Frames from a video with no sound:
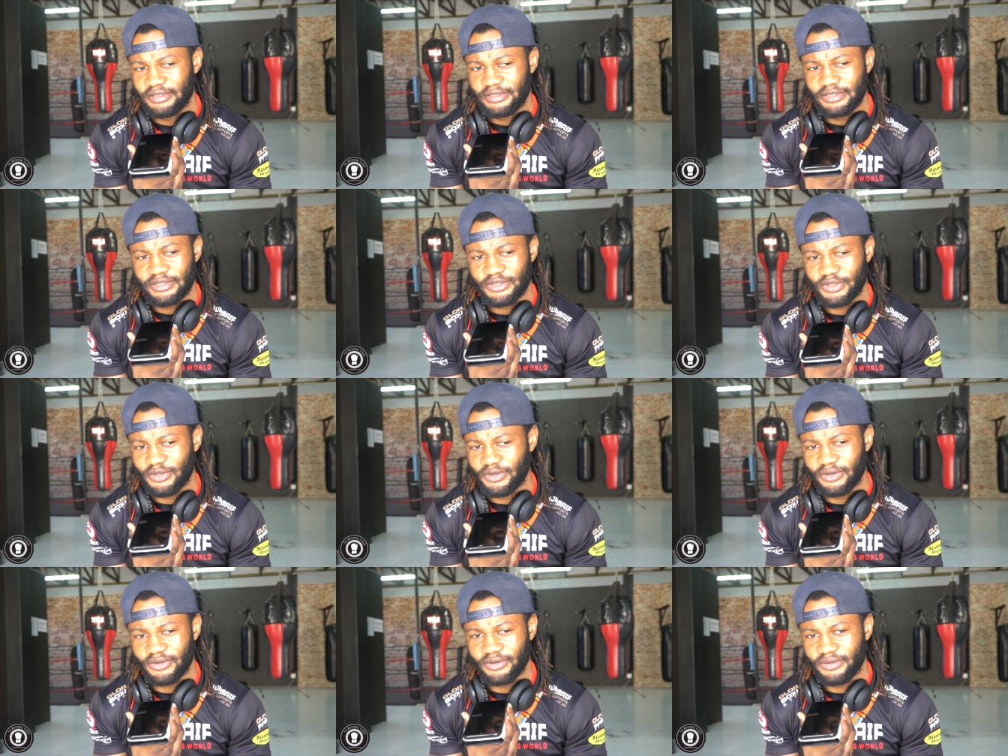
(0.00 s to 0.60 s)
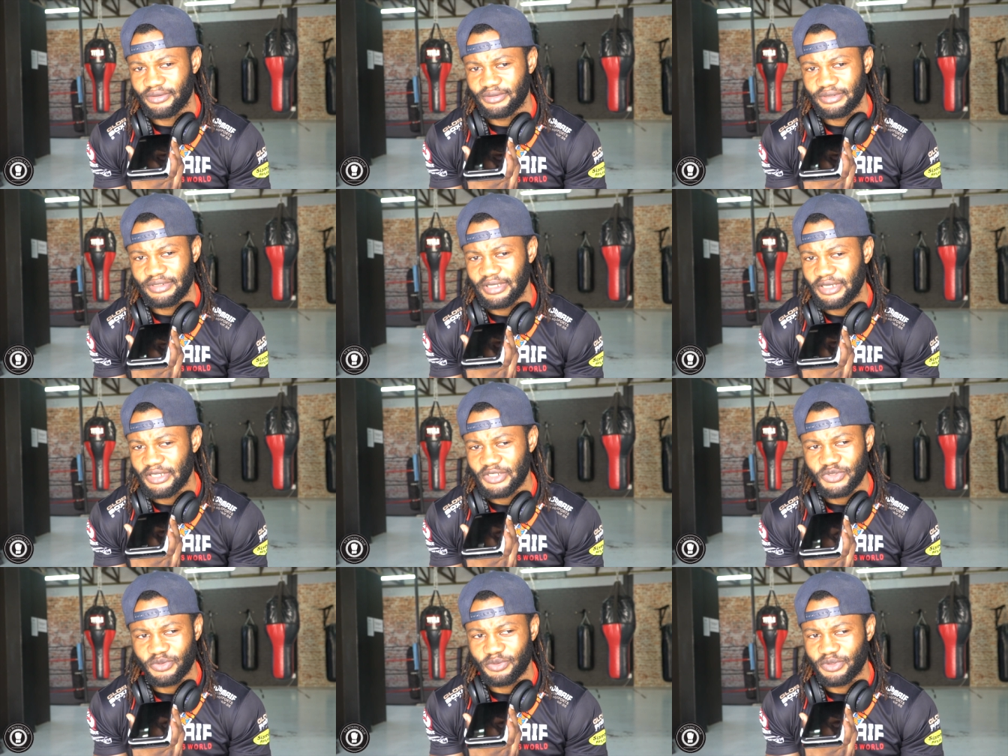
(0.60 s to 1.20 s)
so
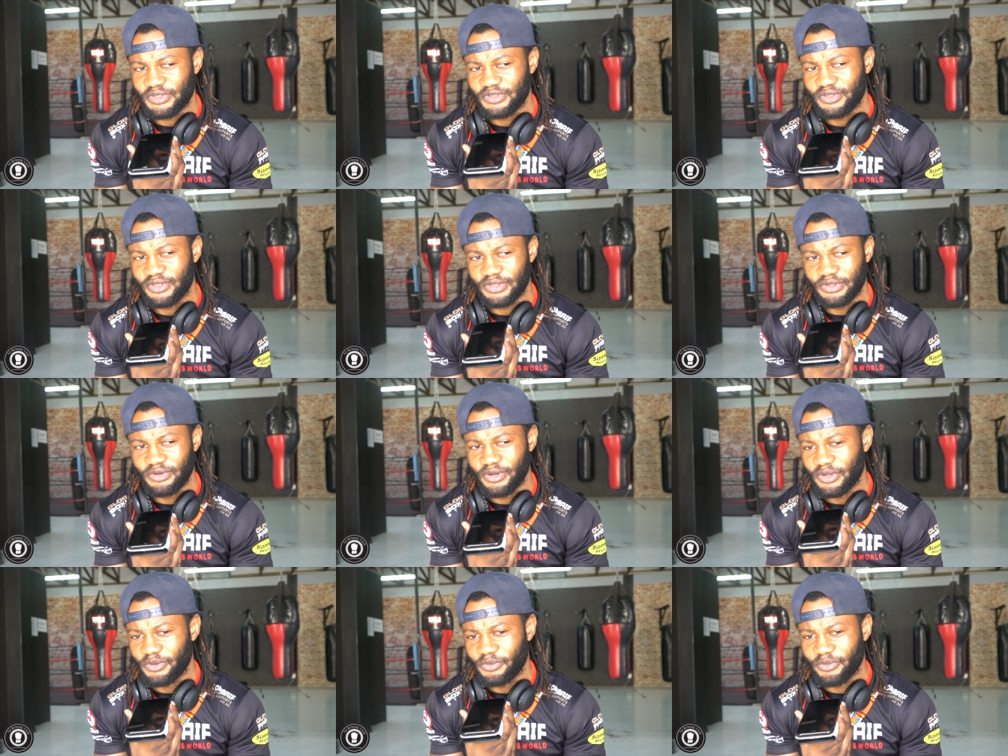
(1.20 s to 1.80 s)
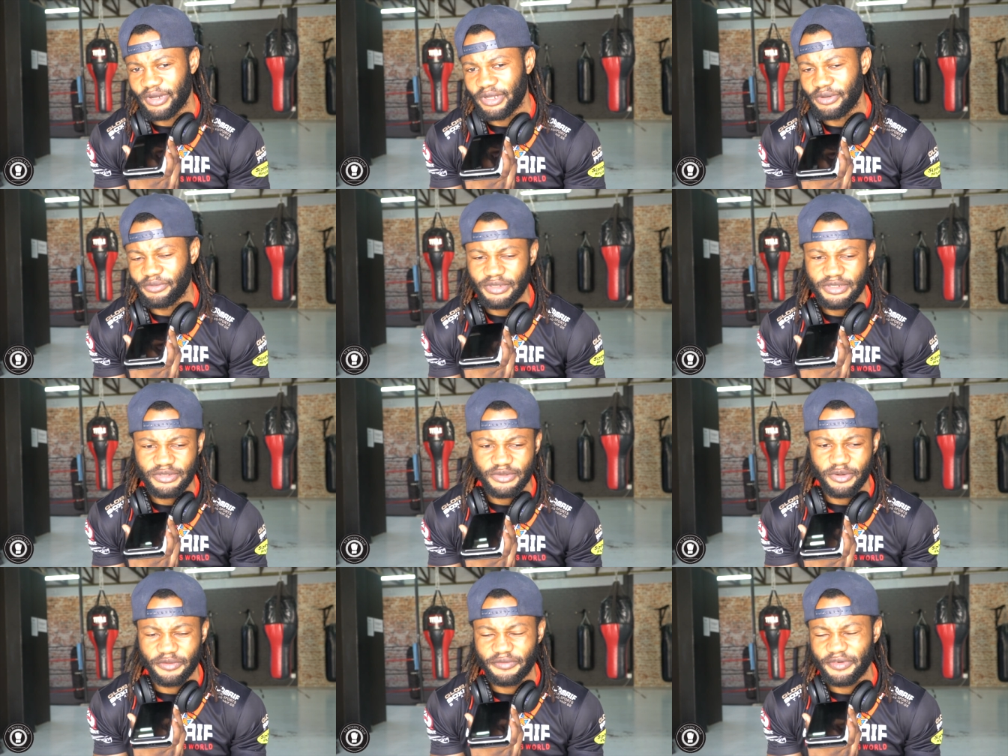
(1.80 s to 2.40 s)
things was not going well with
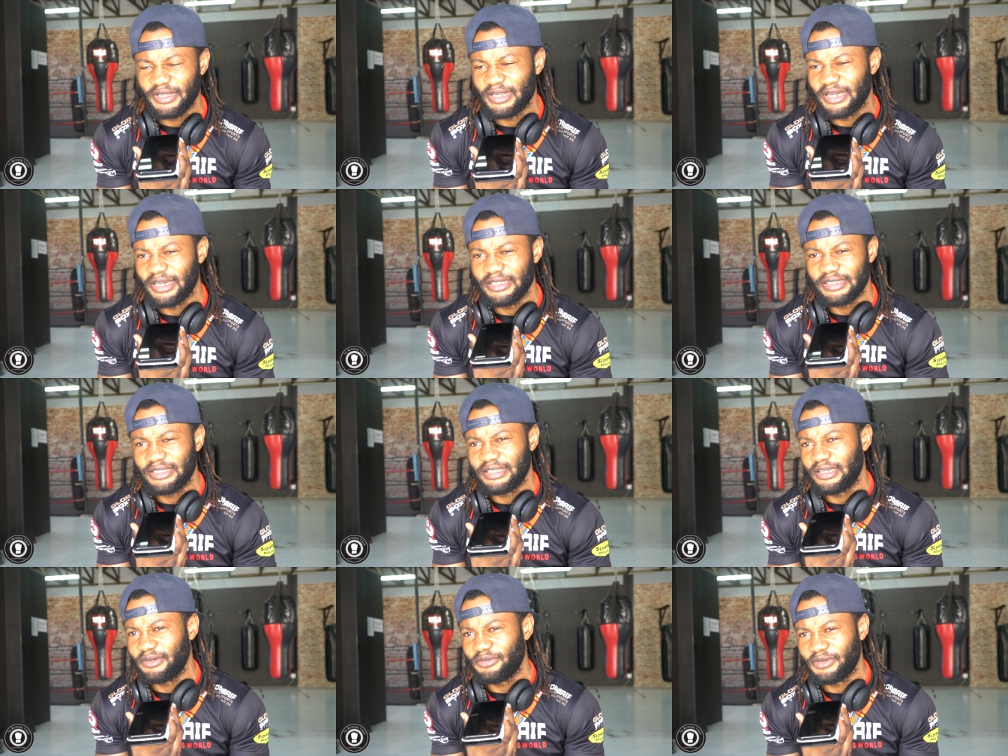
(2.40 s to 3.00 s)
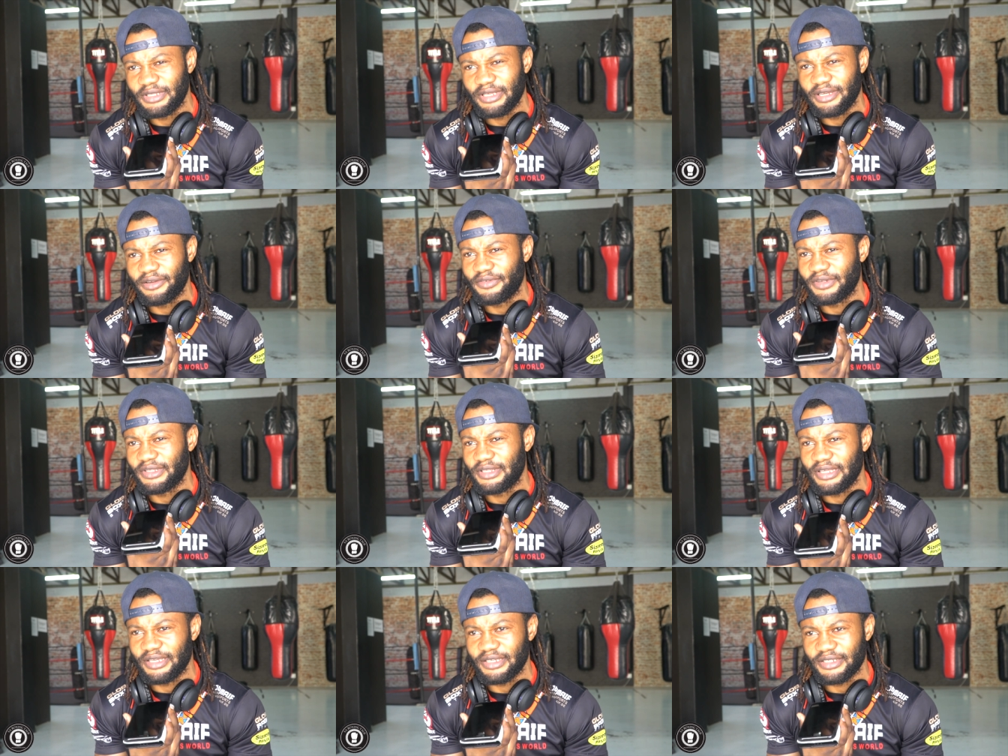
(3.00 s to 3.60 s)
COVID-19, with
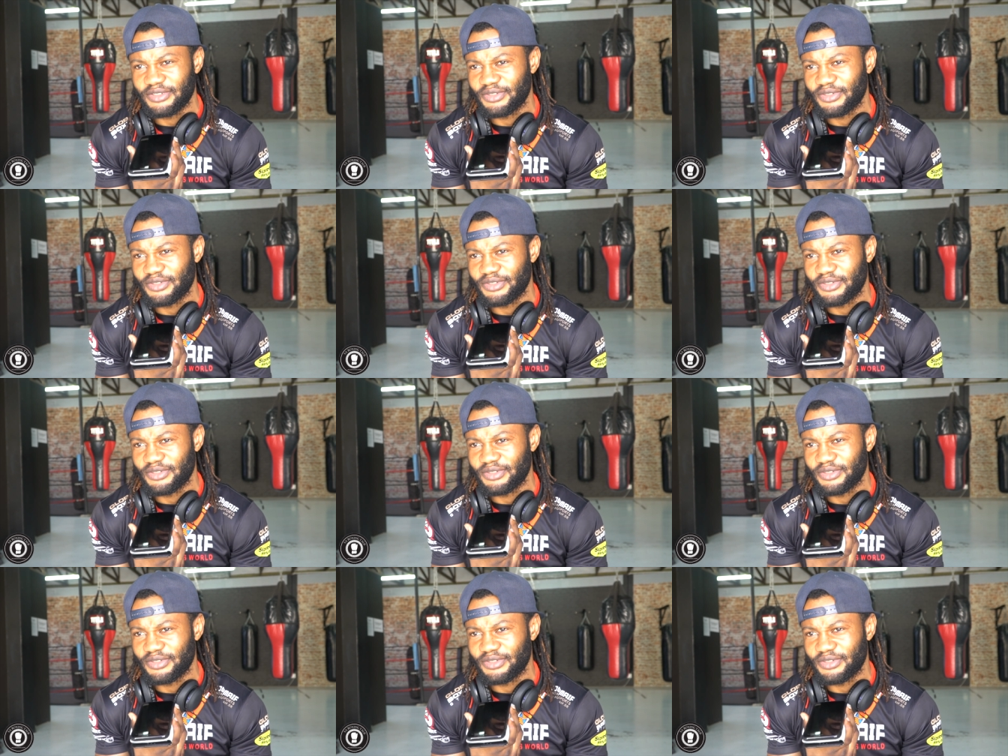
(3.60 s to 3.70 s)
everything.